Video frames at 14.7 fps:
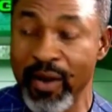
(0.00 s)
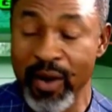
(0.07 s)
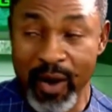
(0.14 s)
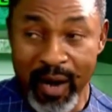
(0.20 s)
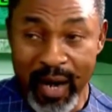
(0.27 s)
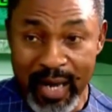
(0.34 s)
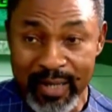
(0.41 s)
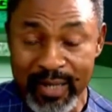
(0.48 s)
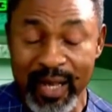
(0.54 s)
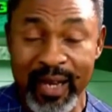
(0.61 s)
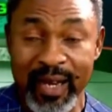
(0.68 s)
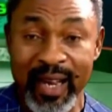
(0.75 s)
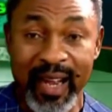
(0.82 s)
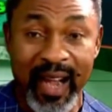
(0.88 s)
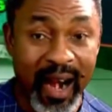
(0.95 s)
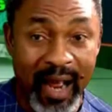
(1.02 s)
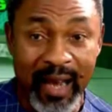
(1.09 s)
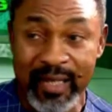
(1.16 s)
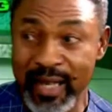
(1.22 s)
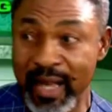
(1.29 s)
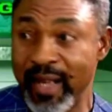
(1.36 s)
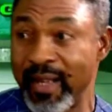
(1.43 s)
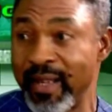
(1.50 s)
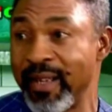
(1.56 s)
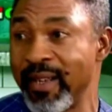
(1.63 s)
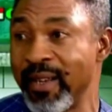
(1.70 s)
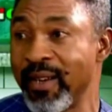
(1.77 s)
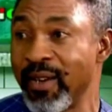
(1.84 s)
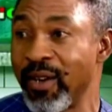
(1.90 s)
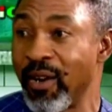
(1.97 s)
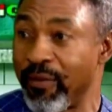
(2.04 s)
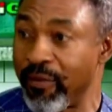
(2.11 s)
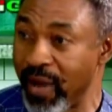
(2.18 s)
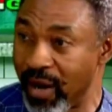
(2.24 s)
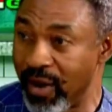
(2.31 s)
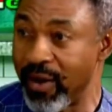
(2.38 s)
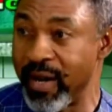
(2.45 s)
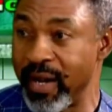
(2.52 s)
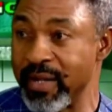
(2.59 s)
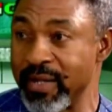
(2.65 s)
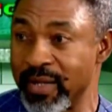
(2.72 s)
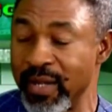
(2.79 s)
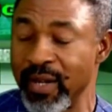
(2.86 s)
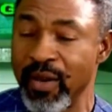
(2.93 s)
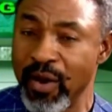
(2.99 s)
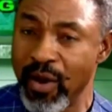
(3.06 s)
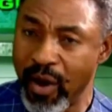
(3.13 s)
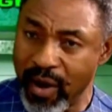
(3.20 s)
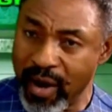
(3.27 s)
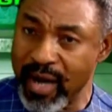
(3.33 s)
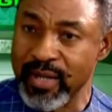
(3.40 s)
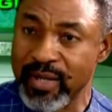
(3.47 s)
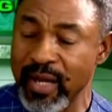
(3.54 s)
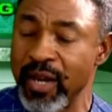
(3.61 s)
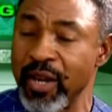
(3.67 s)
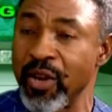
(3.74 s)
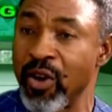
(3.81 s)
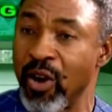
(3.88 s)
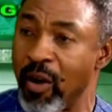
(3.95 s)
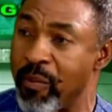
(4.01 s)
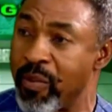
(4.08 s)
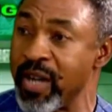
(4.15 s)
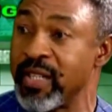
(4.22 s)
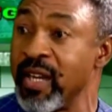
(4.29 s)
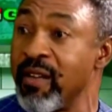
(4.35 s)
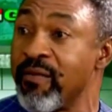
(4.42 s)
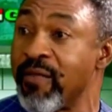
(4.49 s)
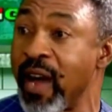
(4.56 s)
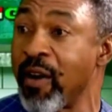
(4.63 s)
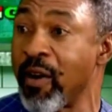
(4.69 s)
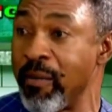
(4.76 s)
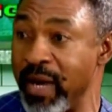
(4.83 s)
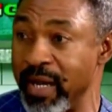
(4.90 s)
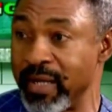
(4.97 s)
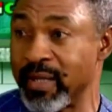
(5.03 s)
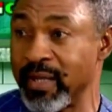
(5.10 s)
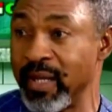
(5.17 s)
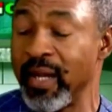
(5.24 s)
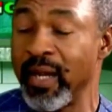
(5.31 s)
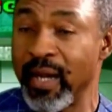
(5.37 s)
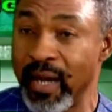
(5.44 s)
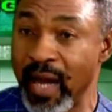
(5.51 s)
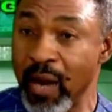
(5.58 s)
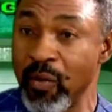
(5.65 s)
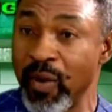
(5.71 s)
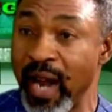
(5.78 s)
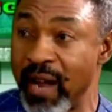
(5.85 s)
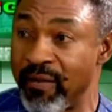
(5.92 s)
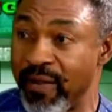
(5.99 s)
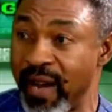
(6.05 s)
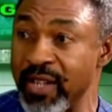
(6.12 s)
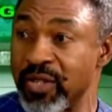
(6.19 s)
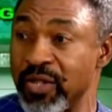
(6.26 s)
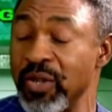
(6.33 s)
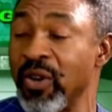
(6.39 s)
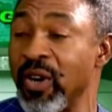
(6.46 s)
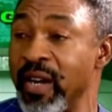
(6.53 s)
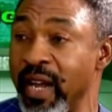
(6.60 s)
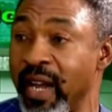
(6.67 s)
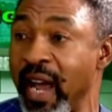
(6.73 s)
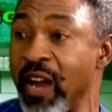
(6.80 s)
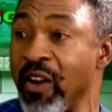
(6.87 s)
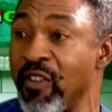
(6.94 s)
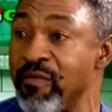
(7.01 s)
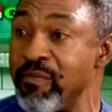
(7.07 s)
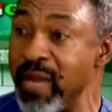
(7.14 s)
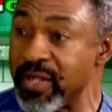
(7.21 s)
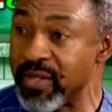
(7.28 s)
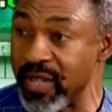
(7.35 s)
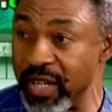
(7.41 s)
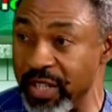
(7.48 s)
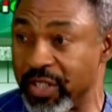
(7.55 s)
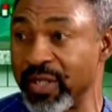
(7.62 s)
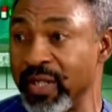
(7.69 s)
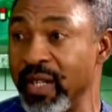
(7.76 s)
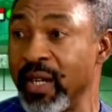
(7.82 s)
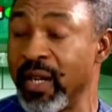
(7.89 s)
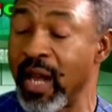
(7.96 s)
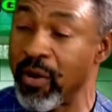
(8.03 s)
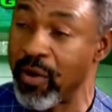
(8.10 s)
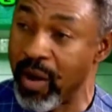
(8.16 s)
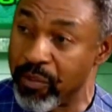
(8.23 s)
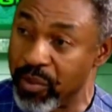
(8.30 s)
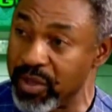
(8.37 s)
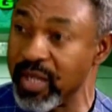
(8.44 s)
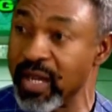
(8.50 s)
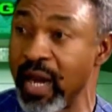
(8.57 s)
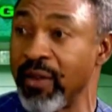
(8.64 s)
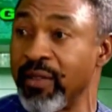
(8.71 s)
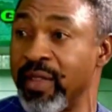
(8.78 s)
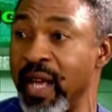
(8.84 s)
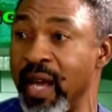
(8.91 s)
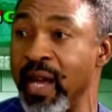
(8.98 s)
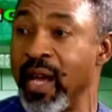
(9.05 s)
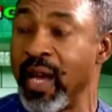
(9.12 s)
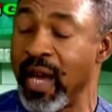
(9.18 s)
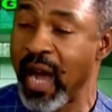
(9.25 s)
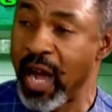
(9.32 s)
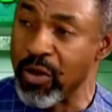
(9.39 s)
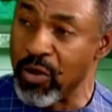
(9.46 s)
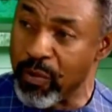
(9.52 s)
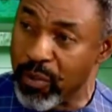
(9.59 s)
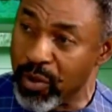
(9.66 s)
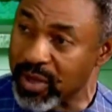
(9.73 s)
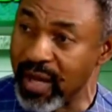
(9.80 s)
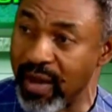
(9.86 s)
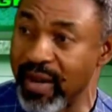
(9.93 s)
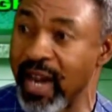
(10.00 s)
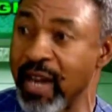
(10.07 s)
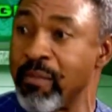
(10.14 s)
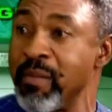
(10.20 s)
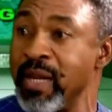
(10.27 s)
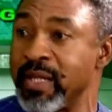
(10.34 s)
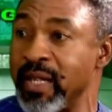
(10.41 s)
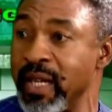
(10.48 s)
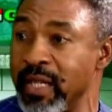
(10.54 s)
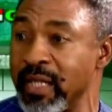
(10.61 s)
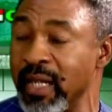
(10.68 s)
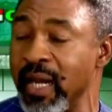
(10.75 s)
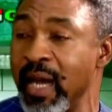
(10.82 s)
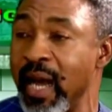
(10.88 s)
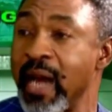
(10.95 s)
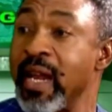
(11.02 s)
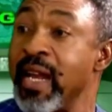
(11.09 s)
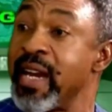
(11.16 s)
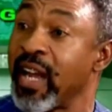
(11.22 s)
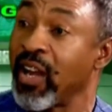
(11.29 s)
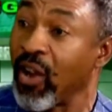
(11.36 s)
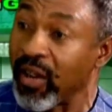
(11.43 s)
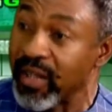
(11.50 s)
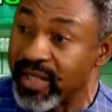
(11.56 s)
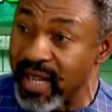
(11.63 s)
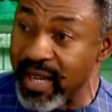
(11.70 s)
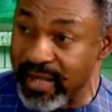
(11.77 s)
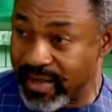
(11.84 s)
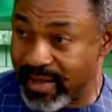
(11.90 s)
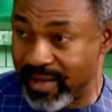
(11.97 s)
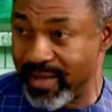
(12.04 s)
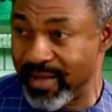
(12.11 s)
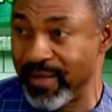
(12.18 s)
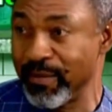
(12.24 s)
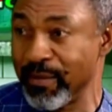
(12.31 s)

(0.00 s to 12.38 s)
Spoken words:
understand the character of your audience, understand your operating environment. That will advise you on the kind of message that you are putting out there, how you put out that message, and then the content